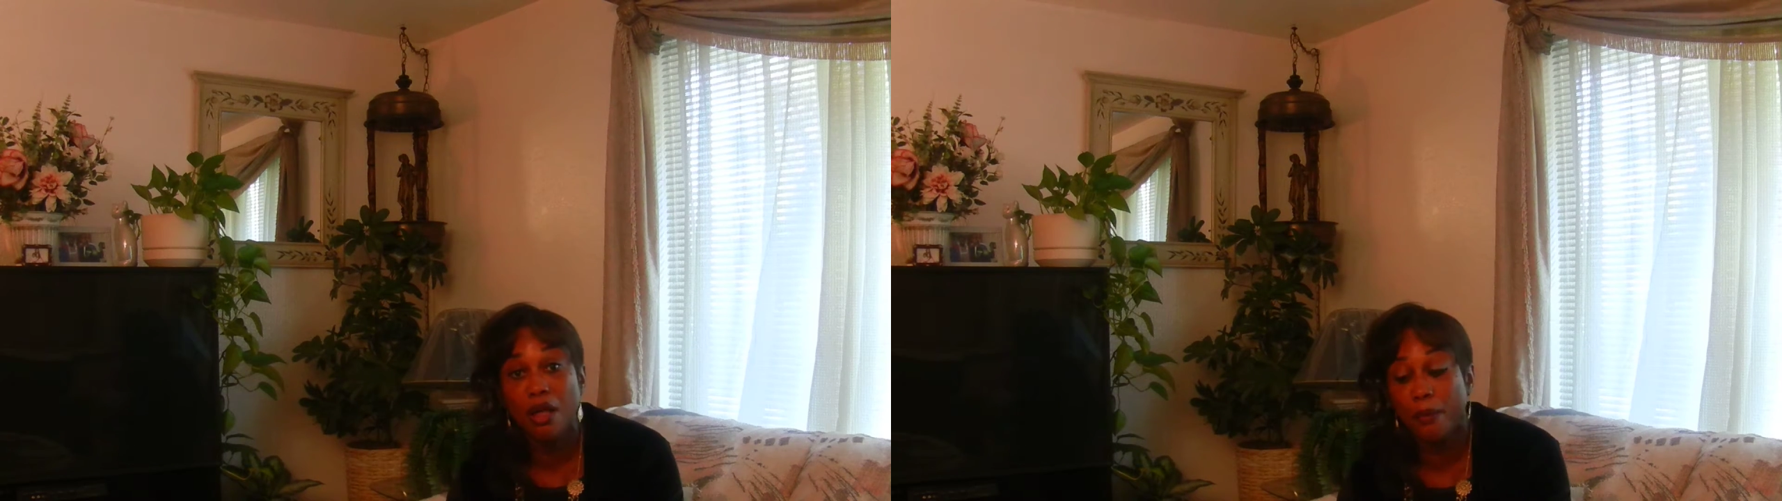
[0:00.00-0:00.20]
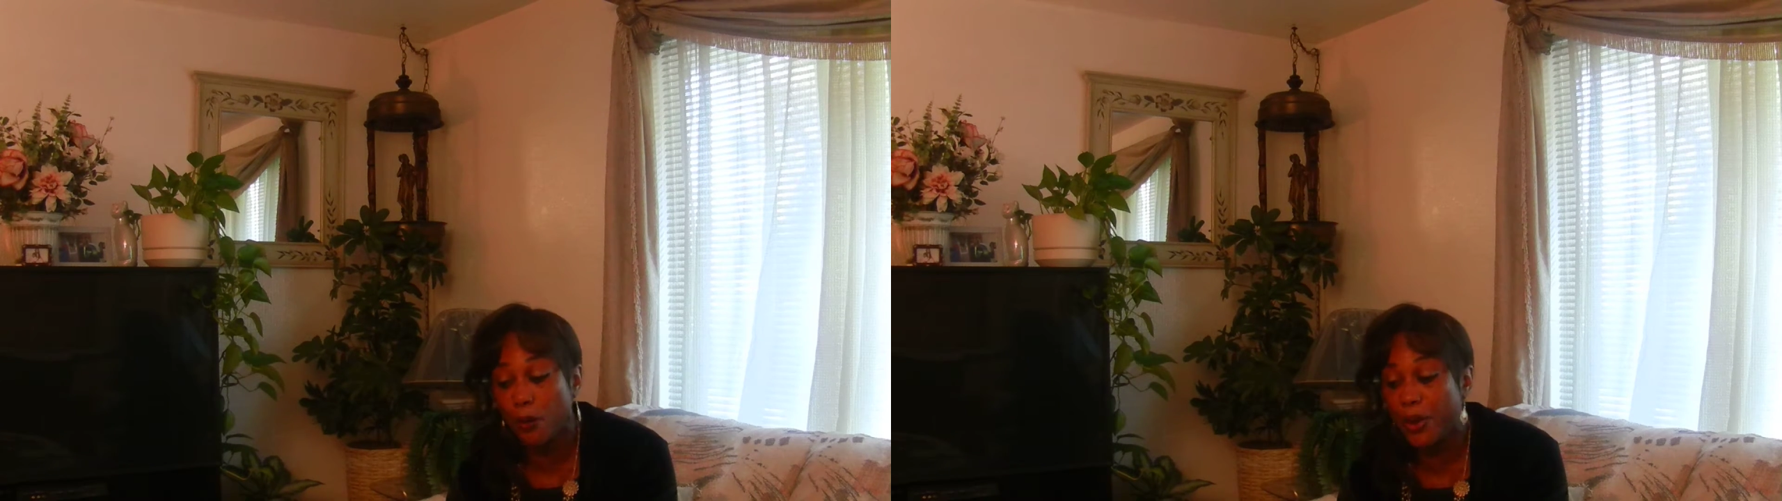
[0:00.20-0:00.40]

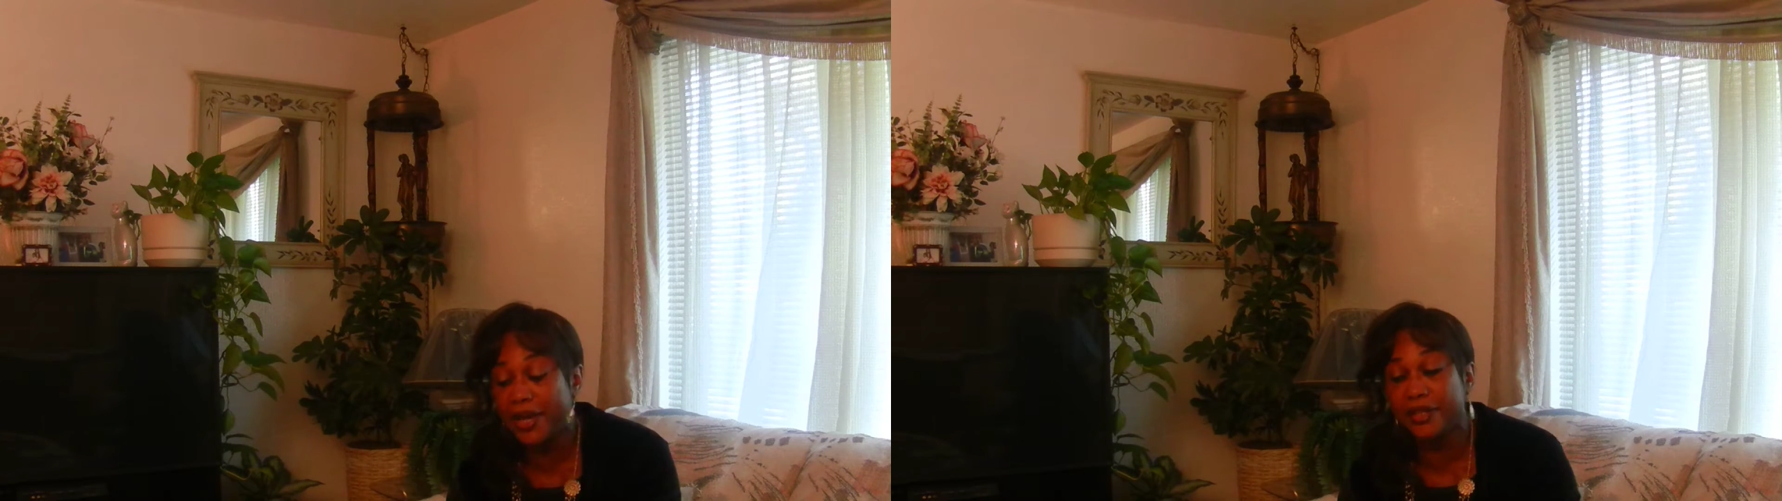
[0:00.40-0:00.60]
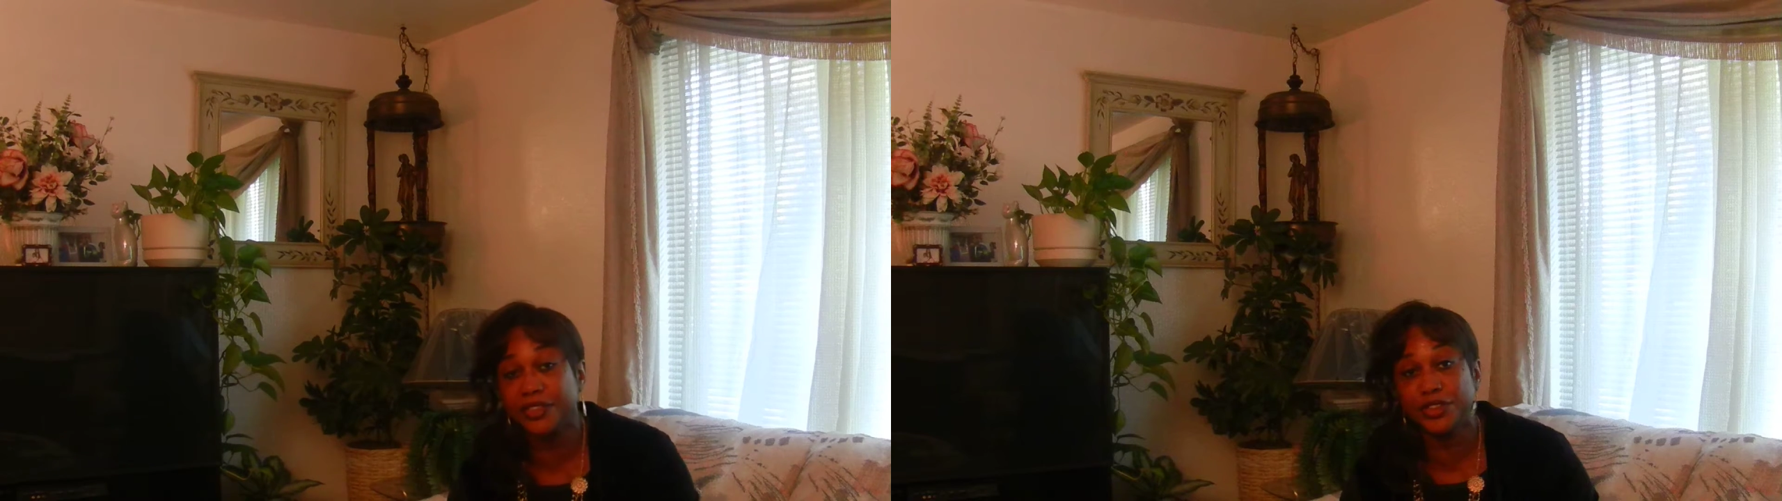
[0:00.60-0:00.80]
but we
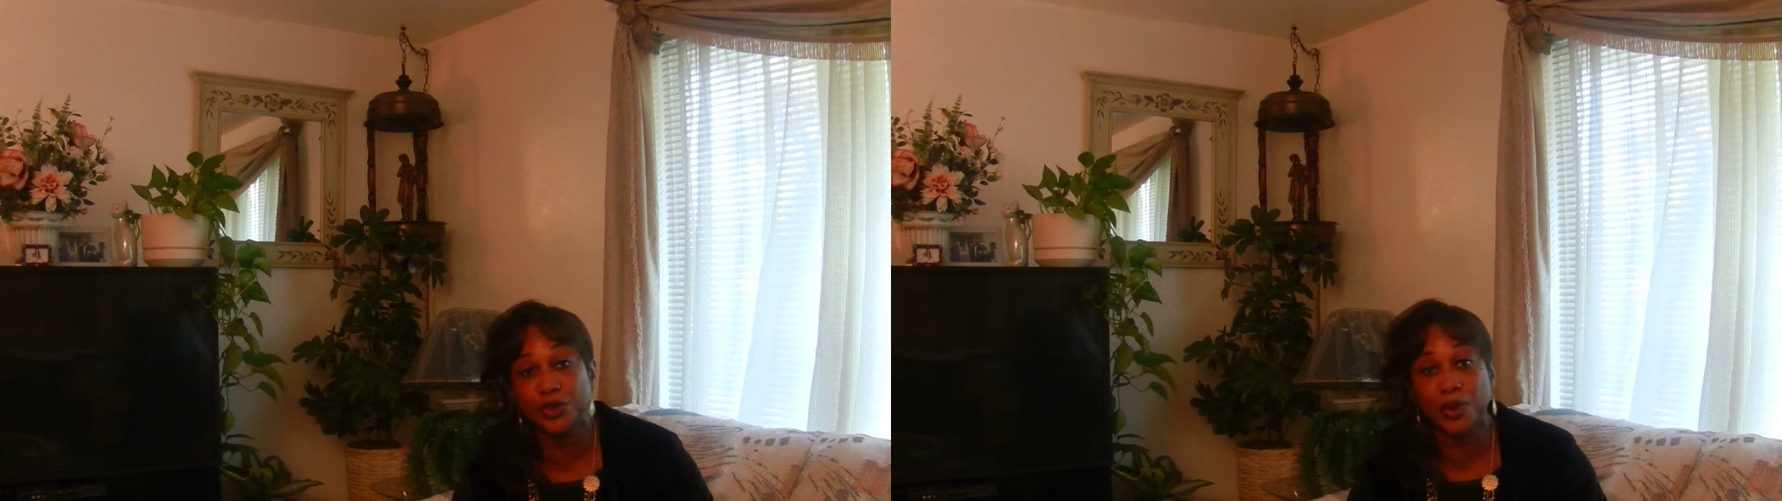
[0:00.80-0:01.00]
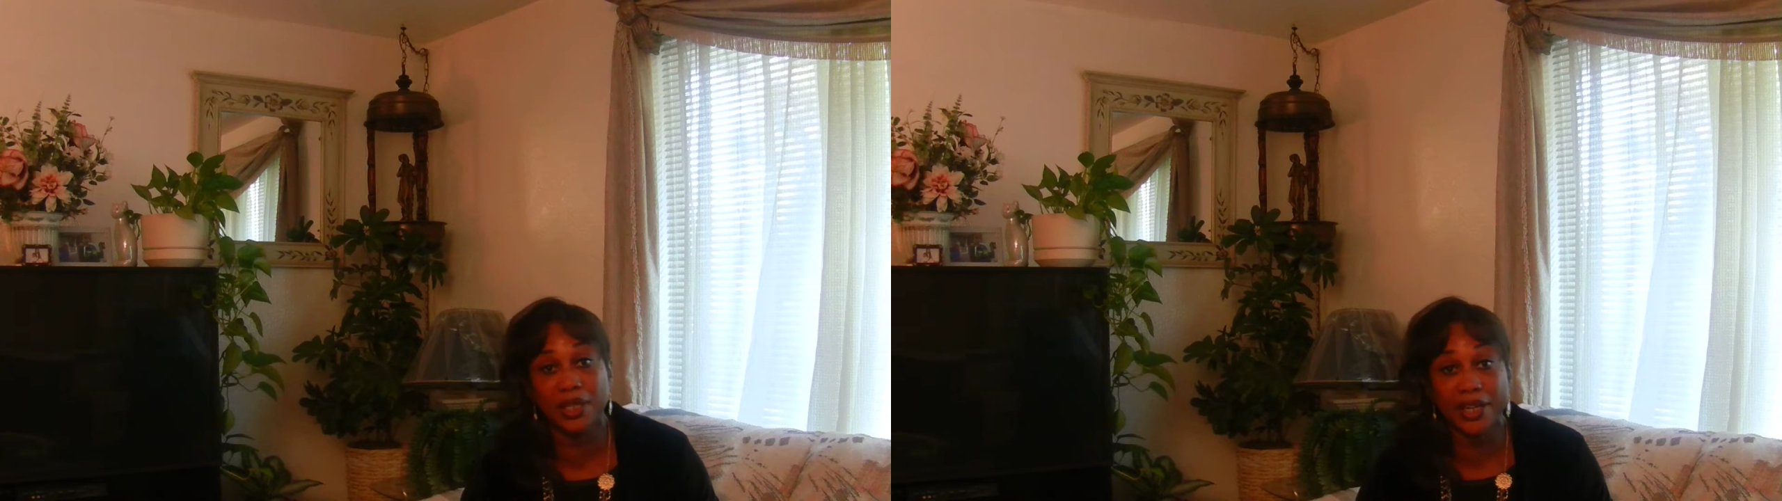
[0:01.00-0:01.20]
can
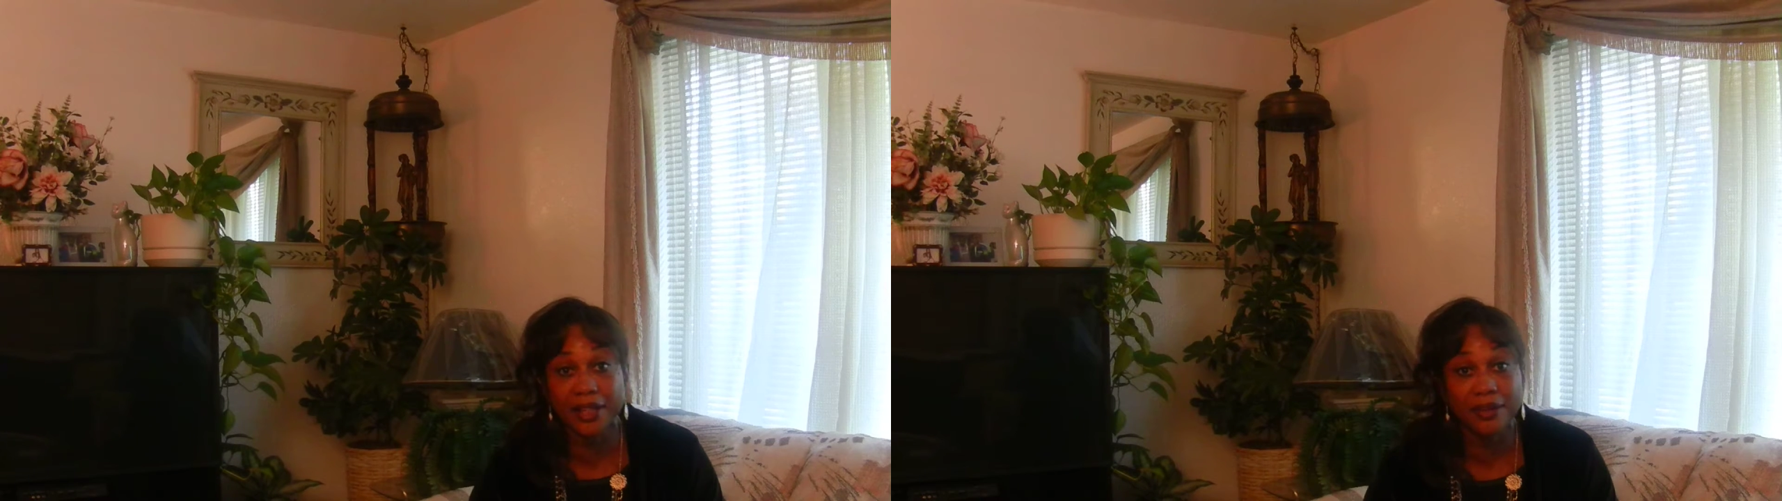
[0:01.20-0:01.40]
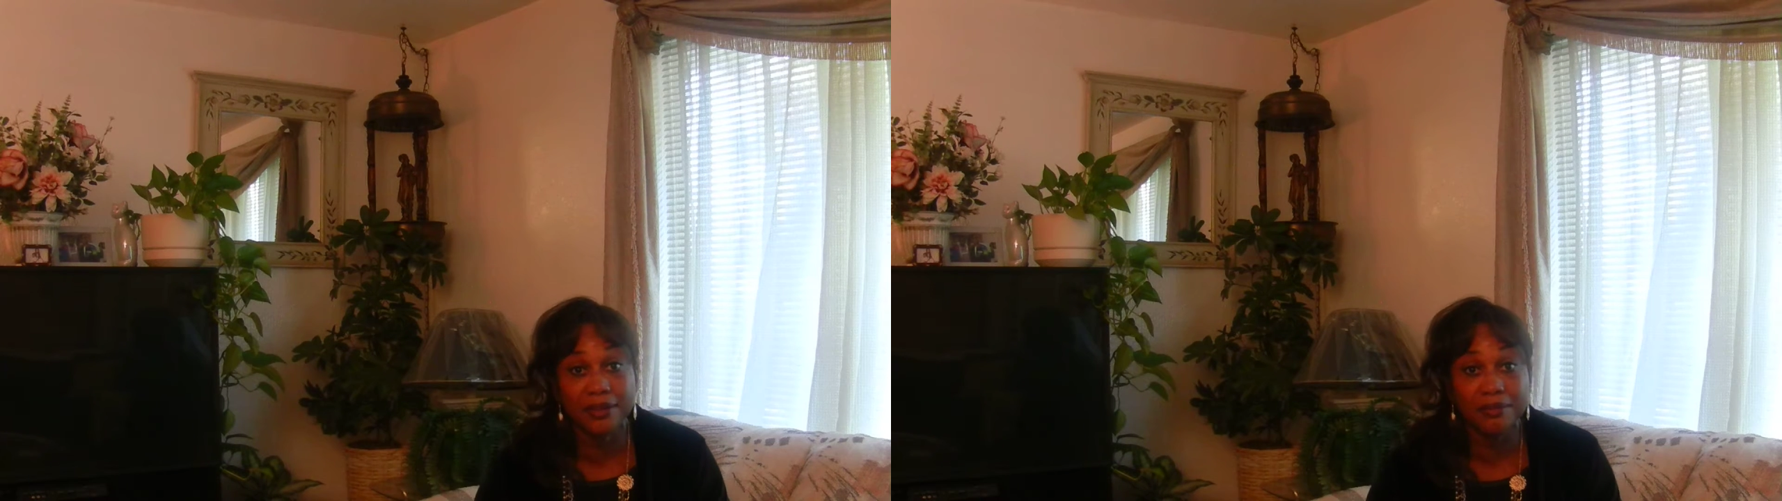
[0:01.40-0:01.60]
do a
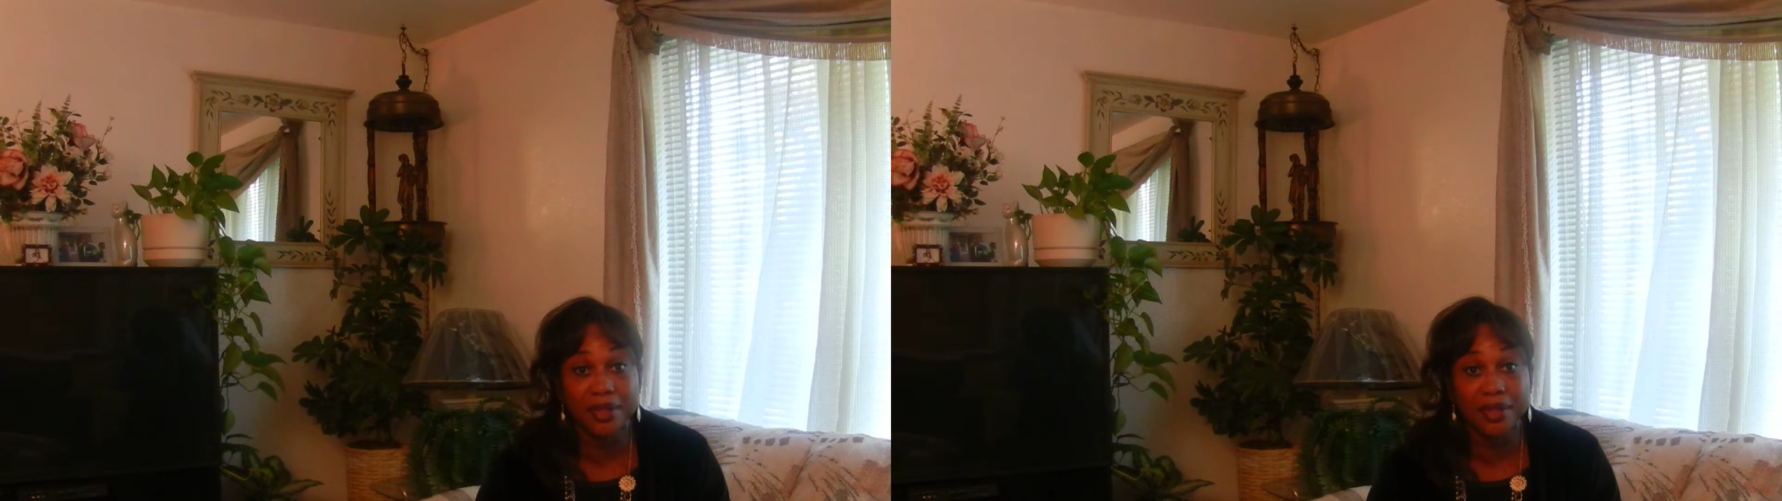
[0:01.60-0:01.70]
little.